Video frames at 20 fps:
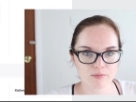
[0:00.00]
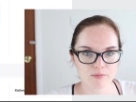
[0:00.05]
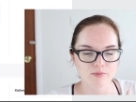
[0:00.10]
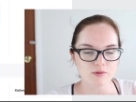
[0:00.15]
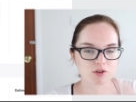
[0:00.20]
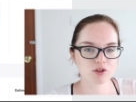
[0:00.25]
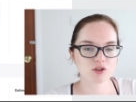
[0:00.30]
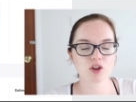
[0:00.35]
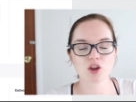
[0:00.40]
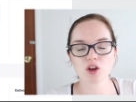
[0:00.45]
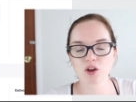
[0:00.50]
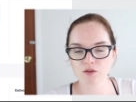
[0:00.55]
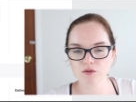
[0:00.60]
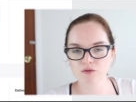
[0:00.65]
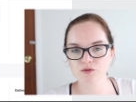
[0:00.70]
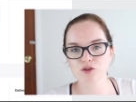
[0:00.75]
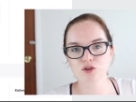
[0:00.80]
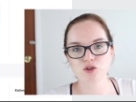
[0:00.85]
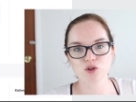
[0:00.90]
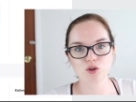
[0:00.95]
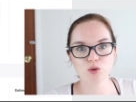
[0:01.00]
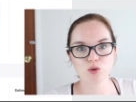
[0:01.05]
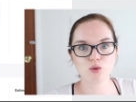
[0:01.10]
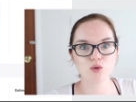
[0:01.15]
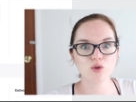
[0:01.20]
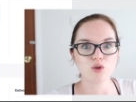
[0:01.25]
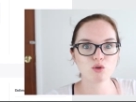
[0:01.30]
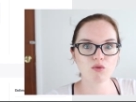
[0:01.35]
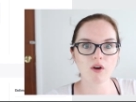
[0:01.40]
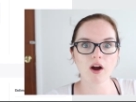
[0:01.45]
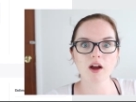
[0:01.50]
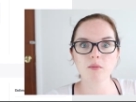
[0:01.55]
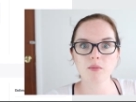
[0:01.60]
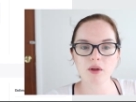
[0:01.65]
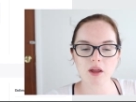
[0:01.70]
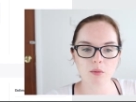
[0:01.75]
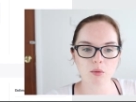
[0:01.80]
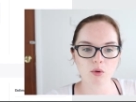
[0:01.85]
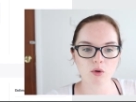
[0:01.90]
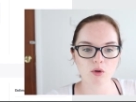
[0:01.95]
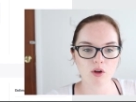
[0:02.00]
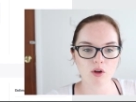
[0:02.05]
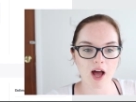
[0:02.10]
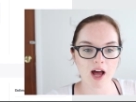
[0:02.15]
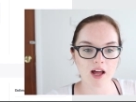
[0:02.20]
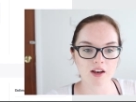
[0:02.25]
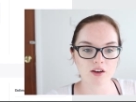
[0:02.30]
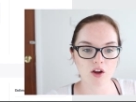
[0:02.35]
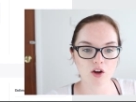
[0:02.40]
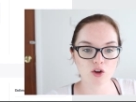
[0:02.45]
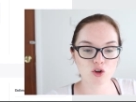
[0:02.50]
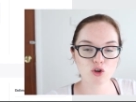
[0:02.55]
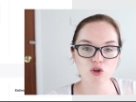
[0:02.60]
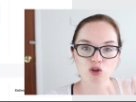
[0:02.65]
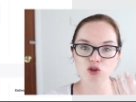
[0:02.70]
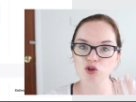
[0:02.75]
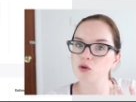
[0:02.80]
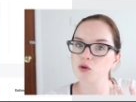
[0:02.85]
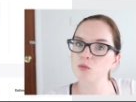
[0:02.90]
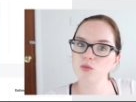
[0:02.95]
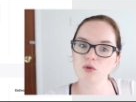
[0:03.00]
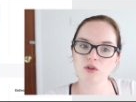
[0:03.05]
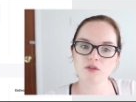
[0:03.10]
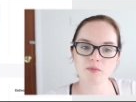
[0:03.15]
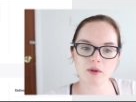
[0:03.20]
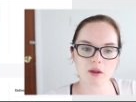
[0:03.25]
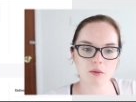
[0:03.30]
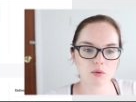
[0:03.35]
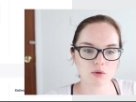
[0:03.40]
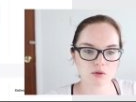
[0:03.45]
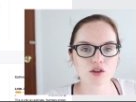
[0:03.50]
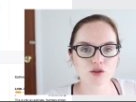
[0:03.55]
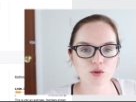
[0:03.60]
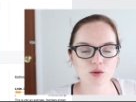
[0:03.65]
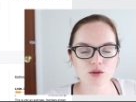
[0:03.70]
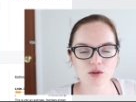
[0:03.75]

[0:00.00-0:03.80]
served to the right people and a good number of people. So